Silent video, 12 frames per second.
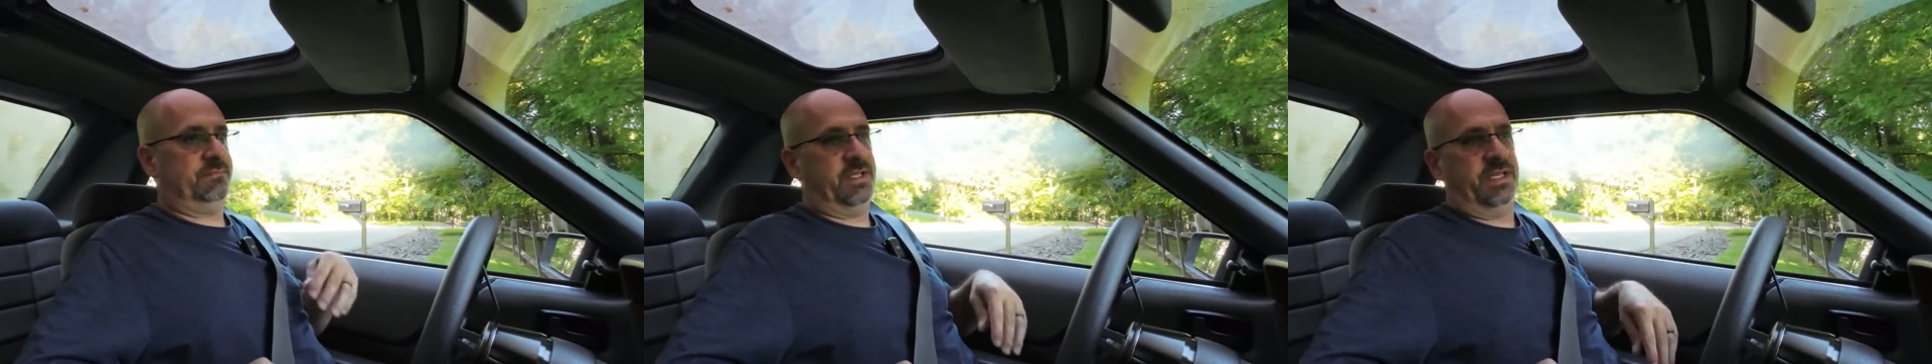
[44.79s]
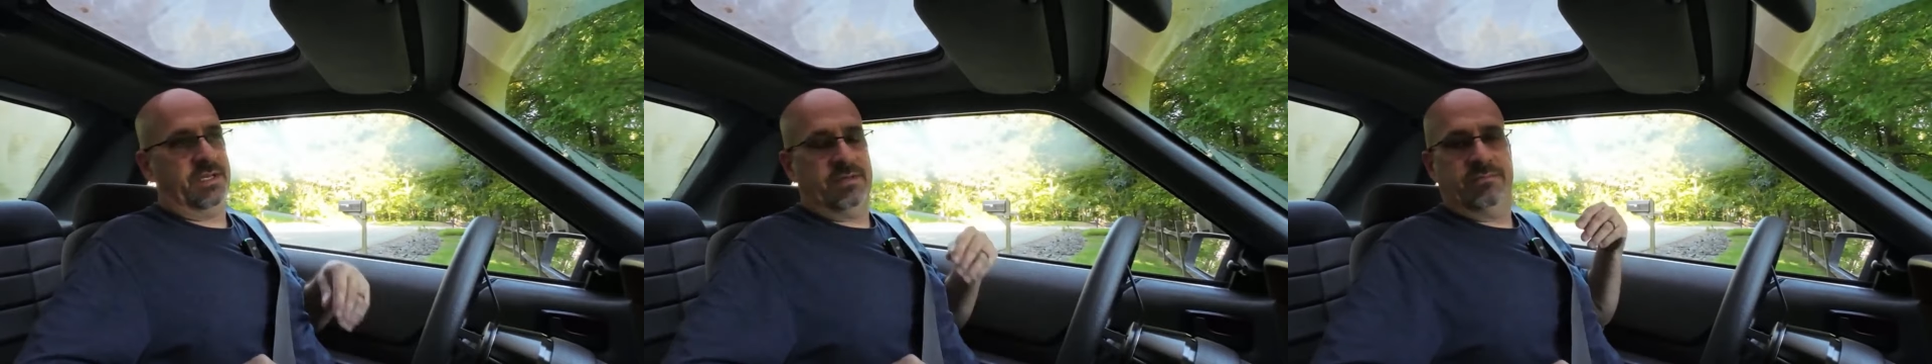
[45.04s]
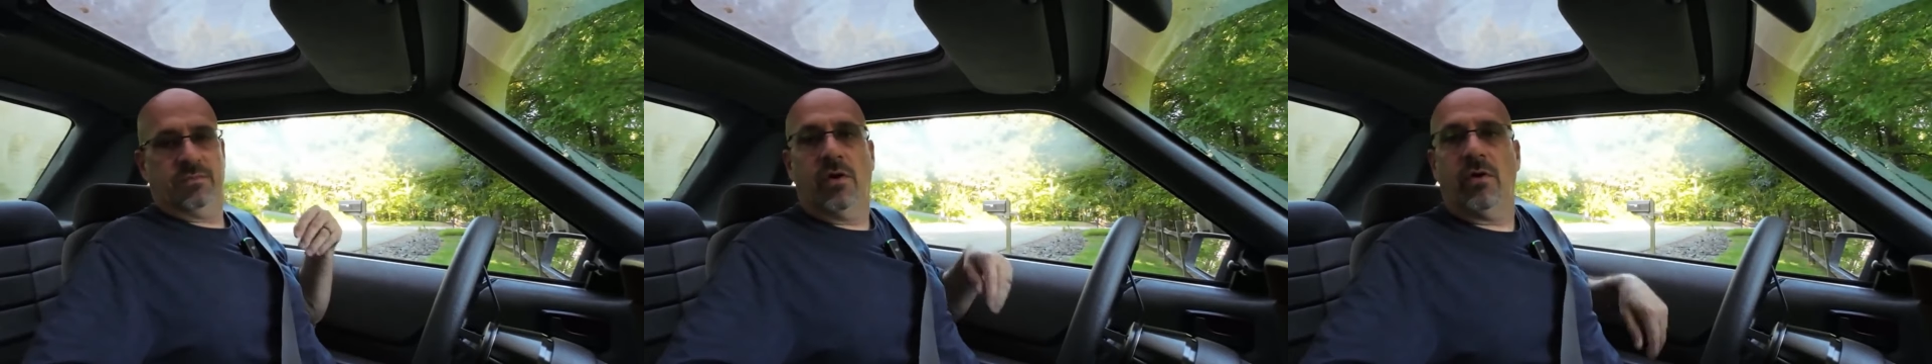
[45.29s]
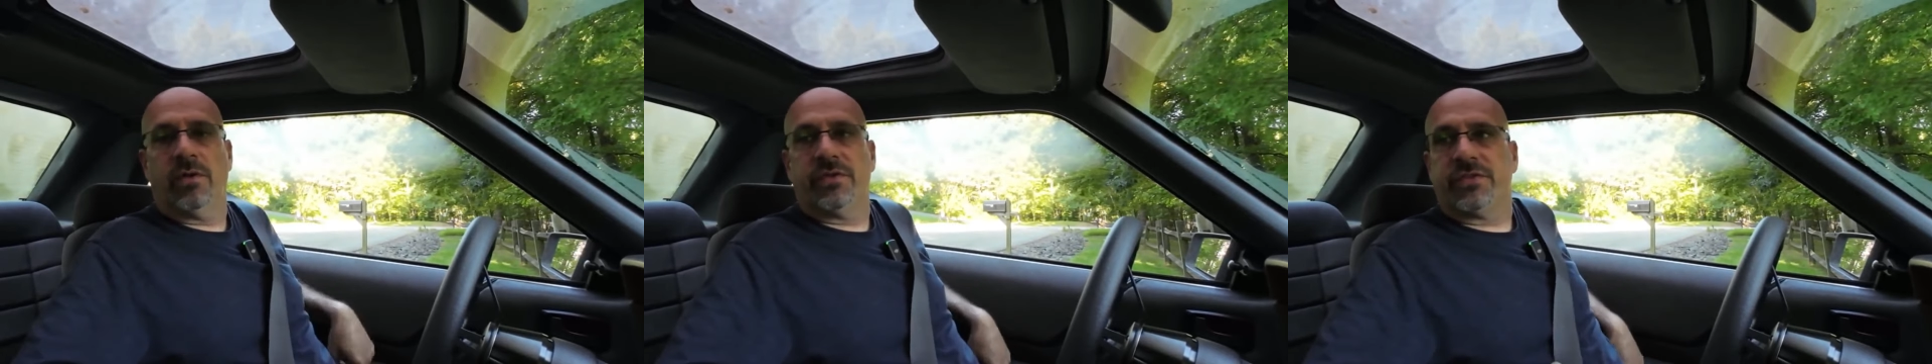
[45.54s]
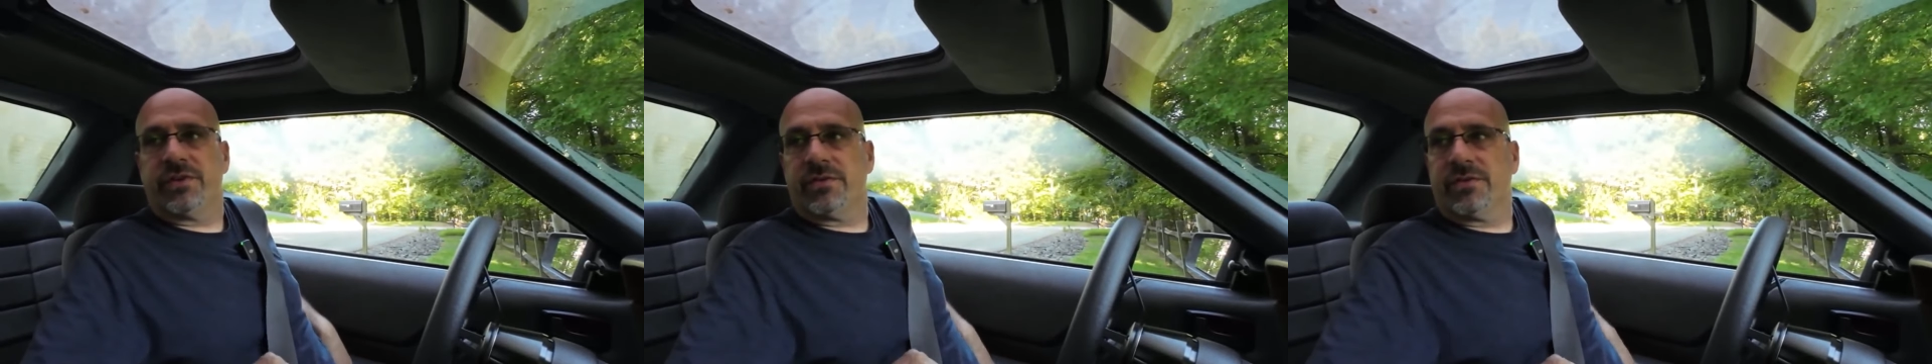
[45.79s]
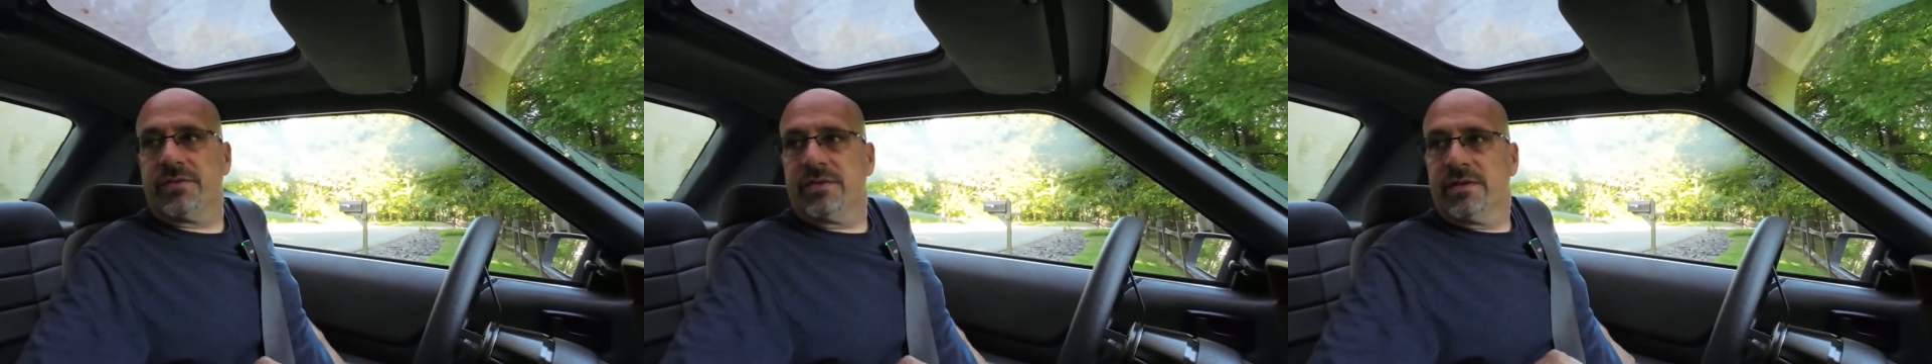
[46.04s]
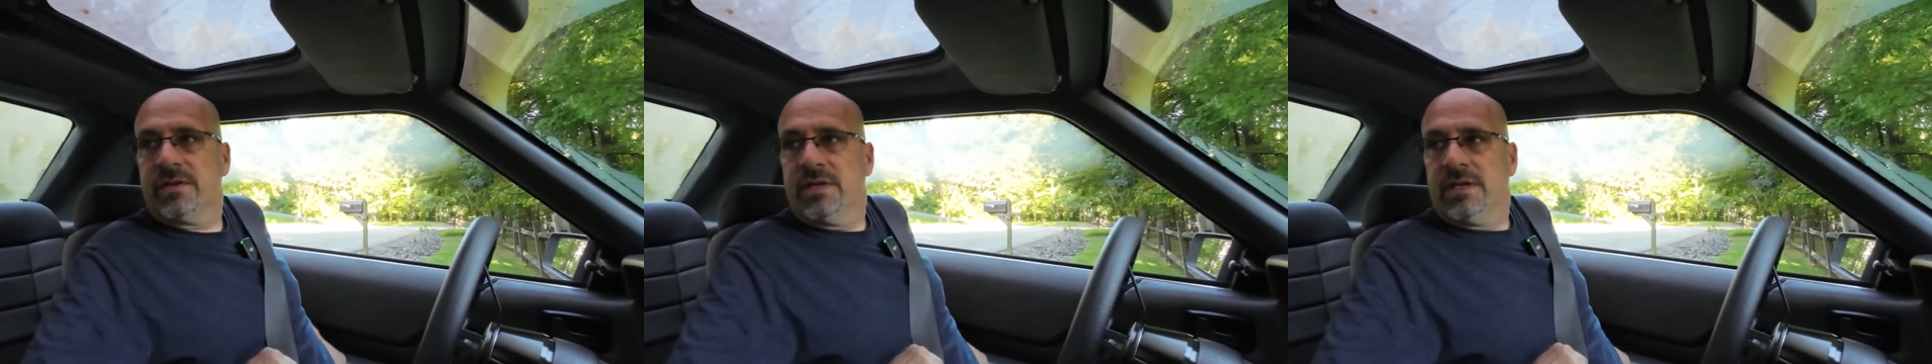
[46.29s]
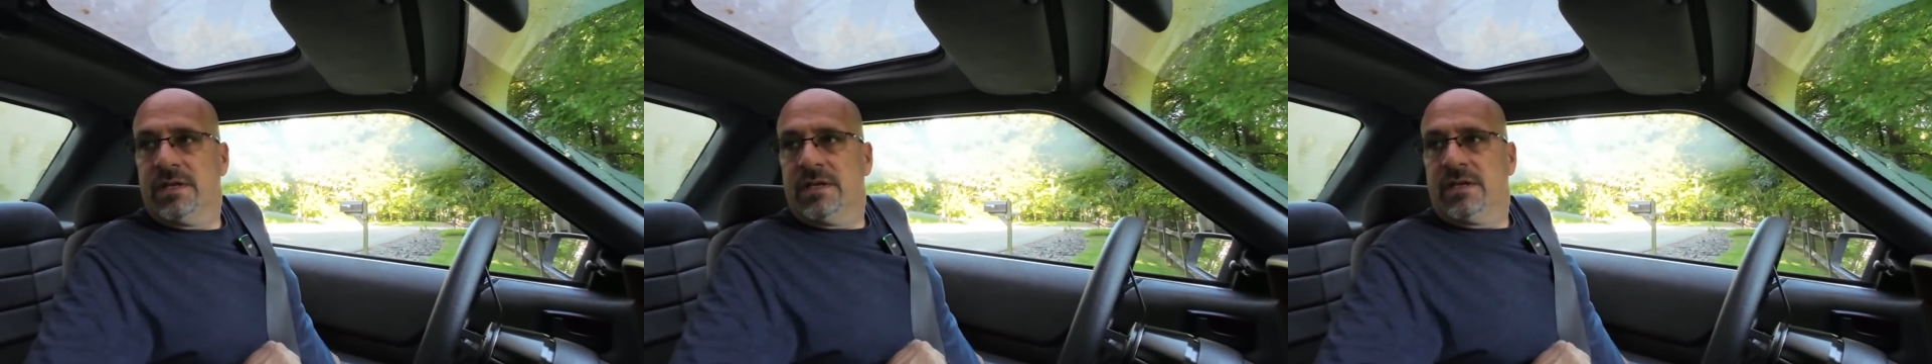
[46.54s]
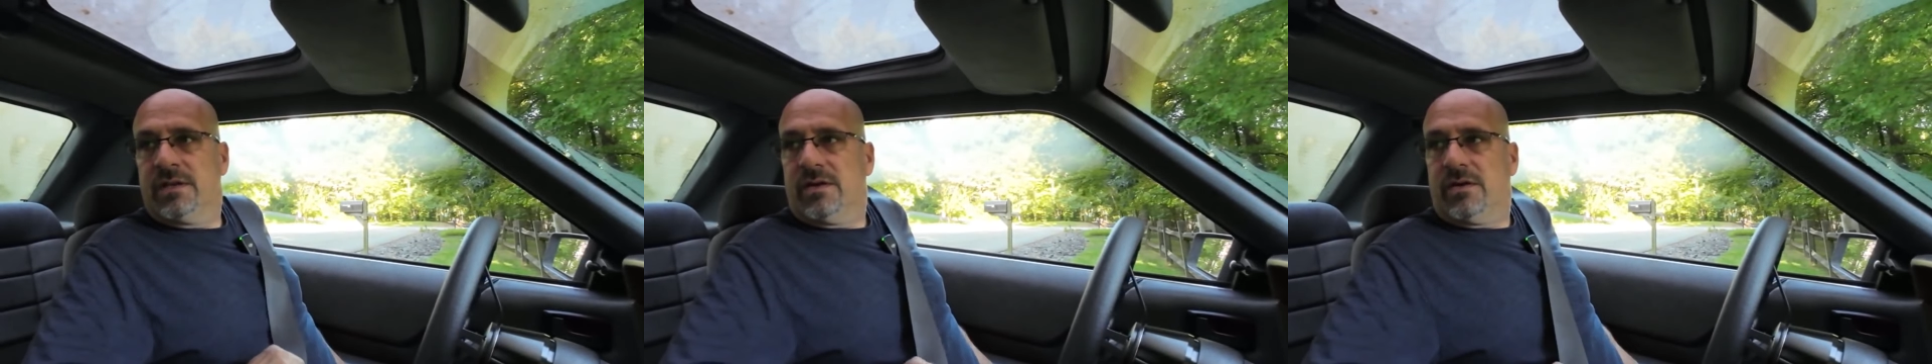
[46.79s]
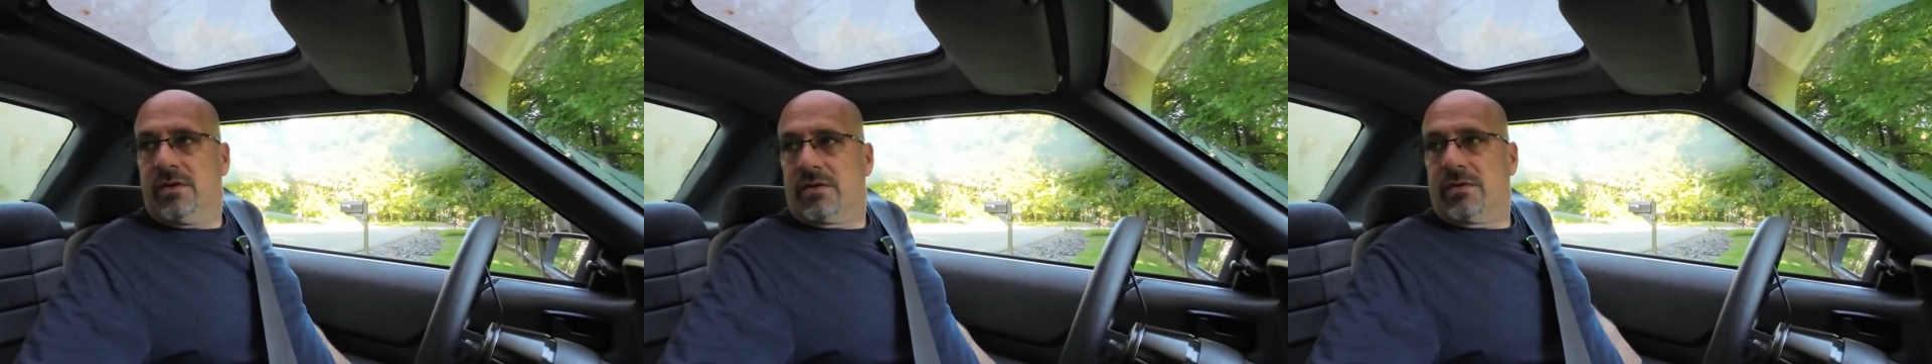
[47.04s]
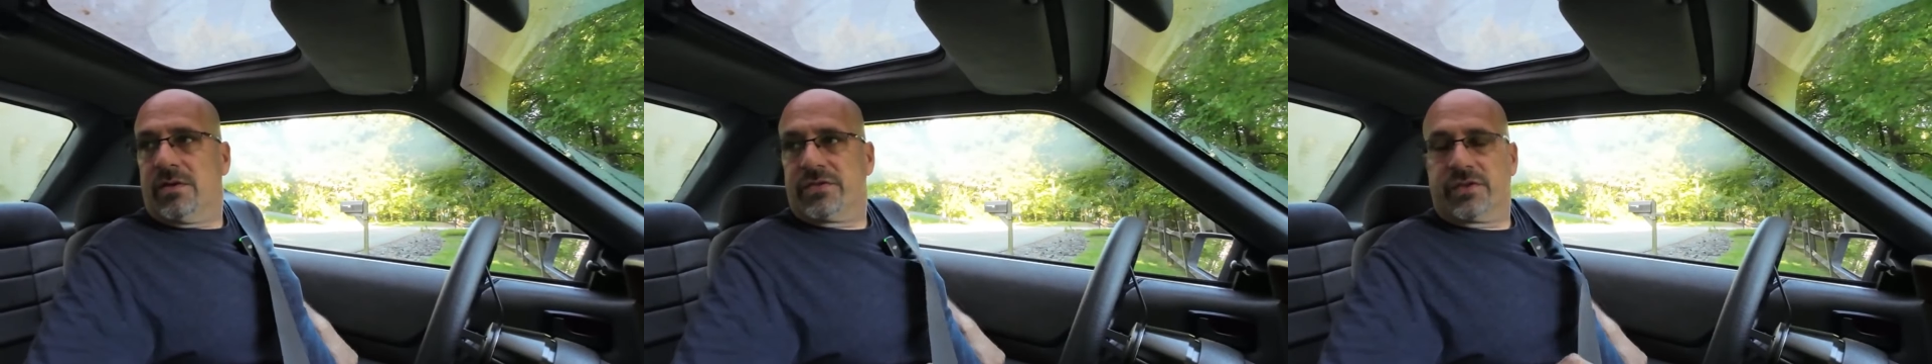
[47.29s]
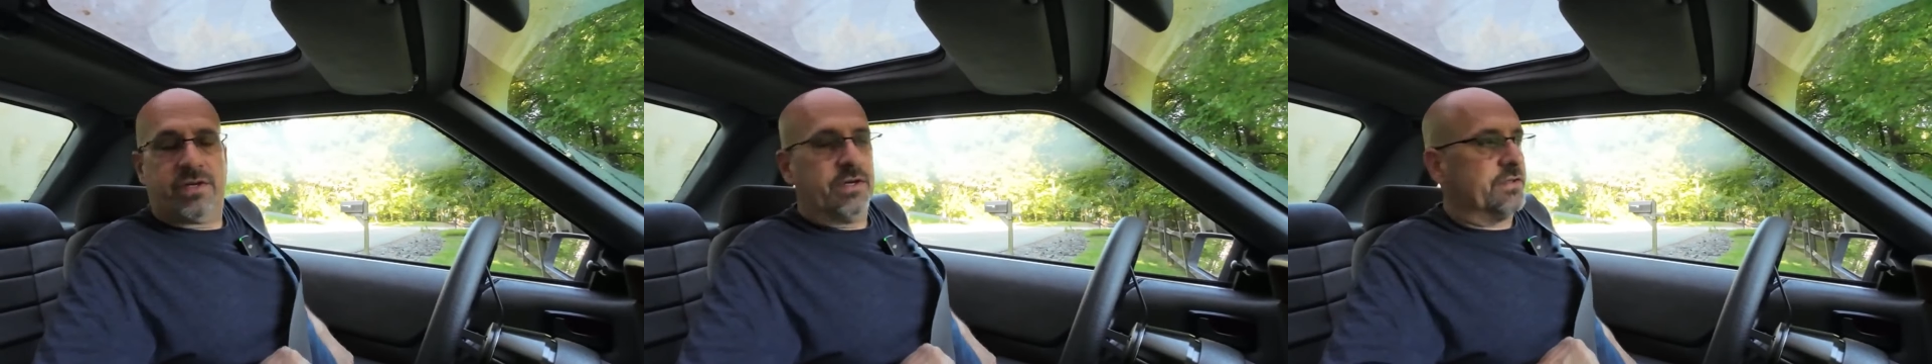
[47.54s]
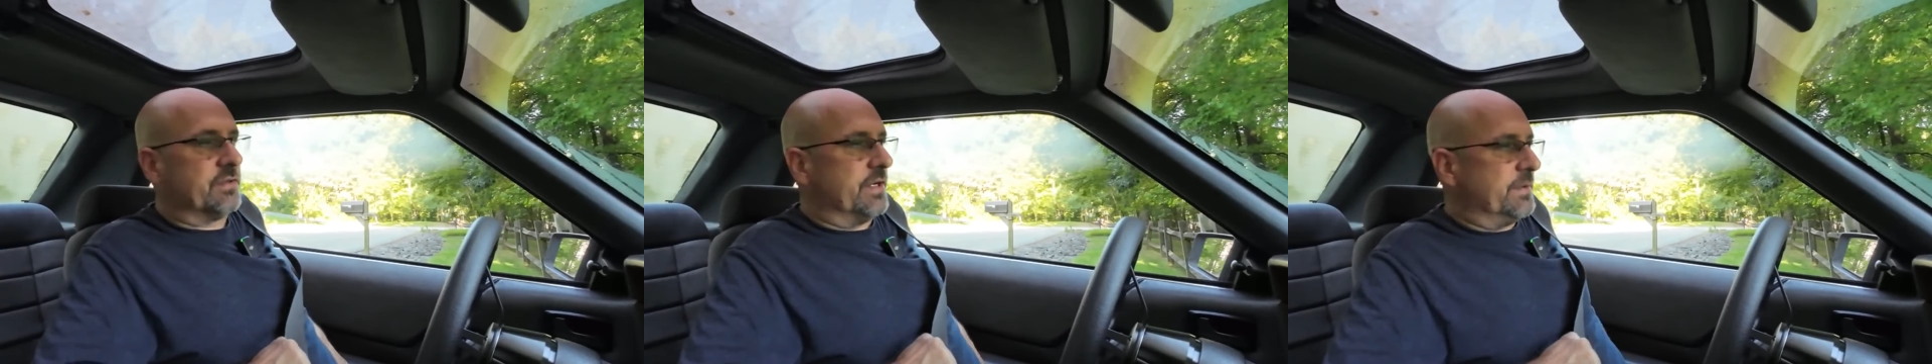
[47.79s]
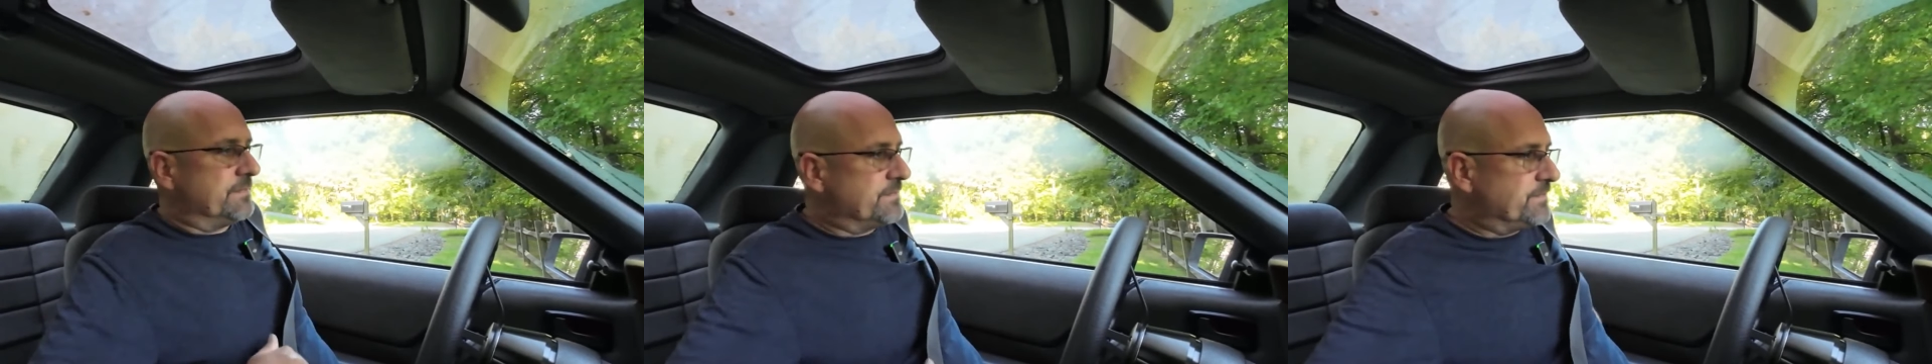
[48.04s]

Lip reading: like all the Sears, all across the country.